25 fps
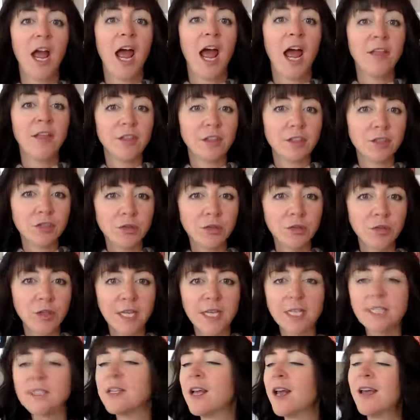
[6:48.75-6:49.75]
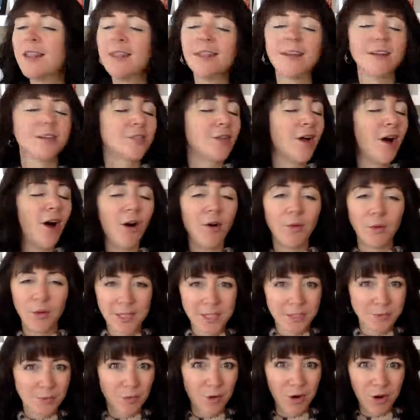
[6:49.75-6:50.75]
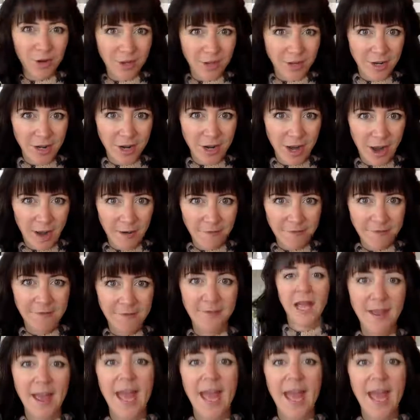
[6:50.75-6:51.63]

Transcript: And the truth is, there's always more than enough.